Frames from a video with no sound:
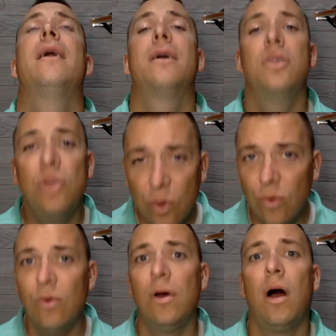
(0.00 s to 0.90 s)

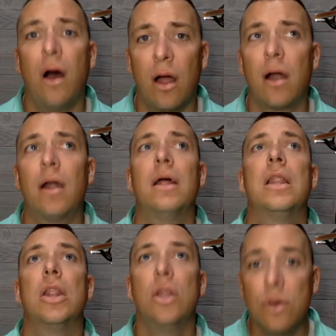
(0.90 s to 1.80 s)
you are
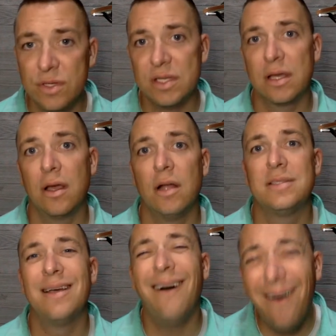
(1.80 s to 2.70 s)
losing a
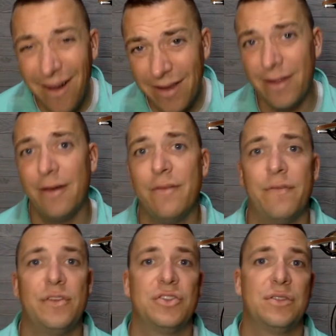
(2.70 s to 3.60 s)
ton of
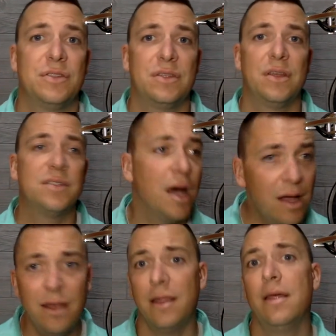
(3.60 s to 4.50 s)
efficiency, a
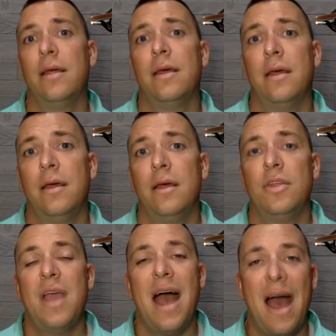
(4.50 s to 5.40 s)
ton.
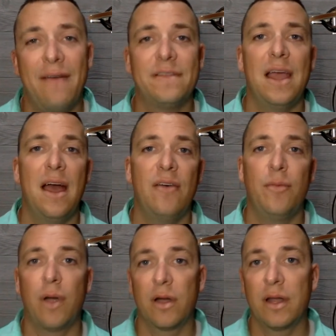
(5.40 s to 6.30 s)
You have to have a
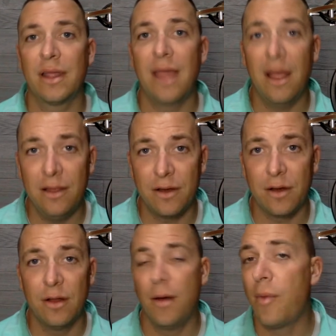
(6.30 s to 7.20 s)
marketing
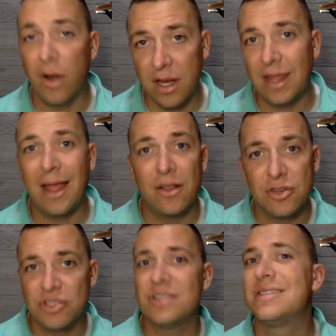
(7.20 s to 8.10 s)
calendar. A marketing
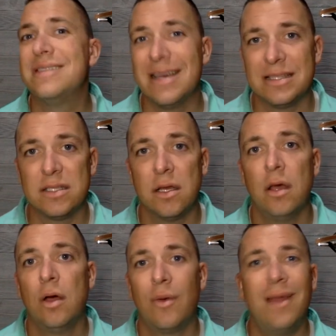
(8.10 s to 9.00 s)
calendar is just this,
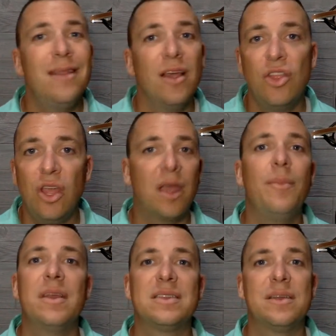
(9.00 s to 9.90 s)
right? You could
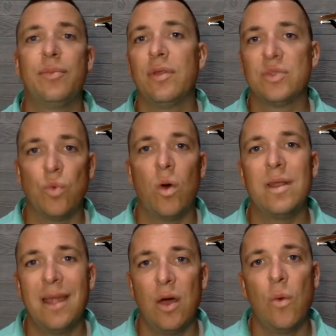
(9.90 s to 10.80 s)
be as simple as
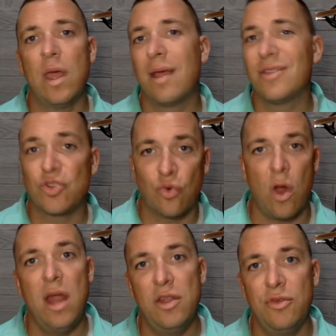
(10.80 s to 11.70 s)
one day a week,
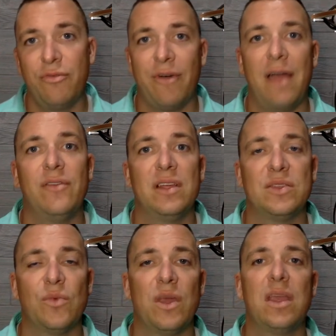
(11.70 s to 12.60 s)
try to do five days
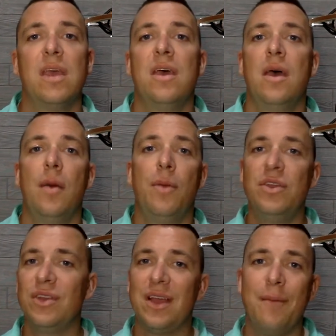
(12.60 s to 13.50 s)
a week, but
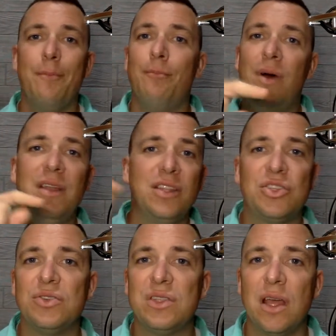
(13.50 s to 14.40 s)
you have Monday,
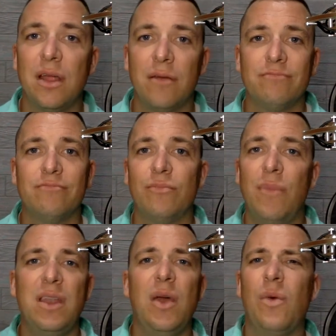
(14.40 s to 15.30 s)
Tuesday,
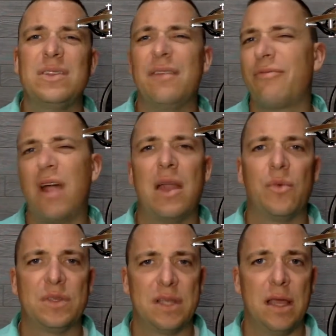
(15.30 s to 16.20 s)
Monday, Wednesday, Friday,
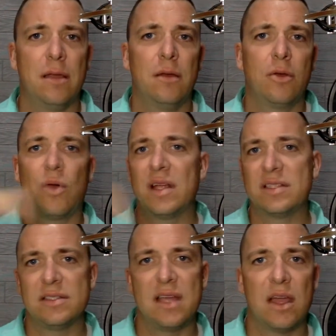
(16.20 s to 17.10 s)
we'll say.
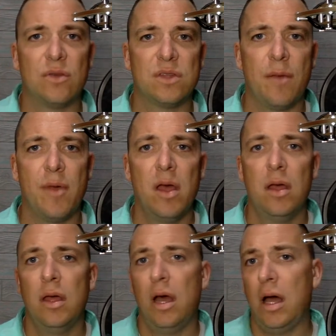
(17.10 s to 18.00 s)
Craigslist ad goes up.
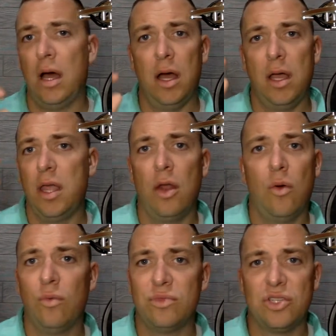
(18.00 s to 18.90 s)
Uh, you
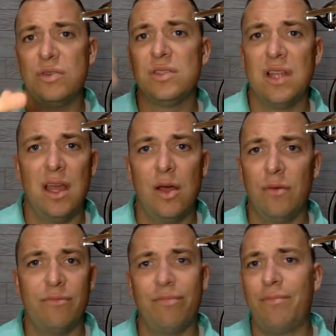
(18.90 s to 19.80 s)
know, Tuesday,
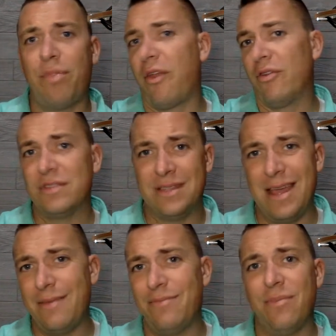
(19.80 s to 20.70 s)

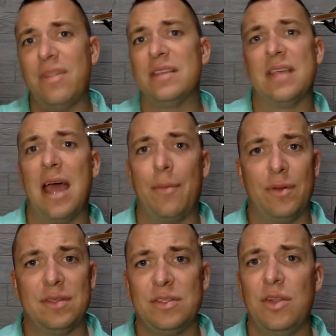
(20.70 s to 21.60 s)
Thursday, this
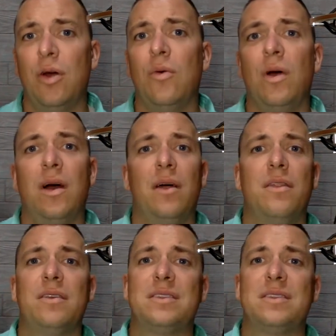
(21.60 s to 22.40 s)
happens. You know, uh, the